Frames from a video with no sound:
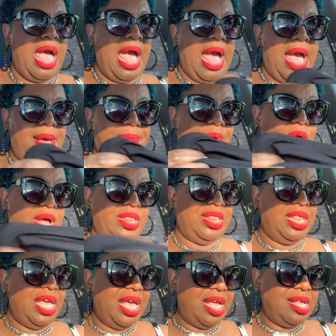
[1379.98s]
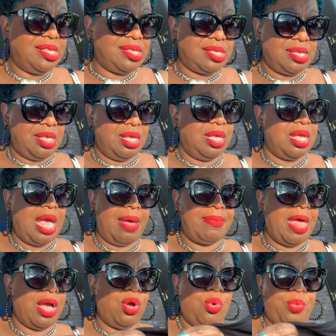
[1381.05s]
I bought this. I'm
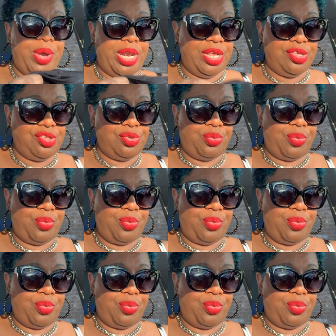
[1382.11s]
not gonna wear this to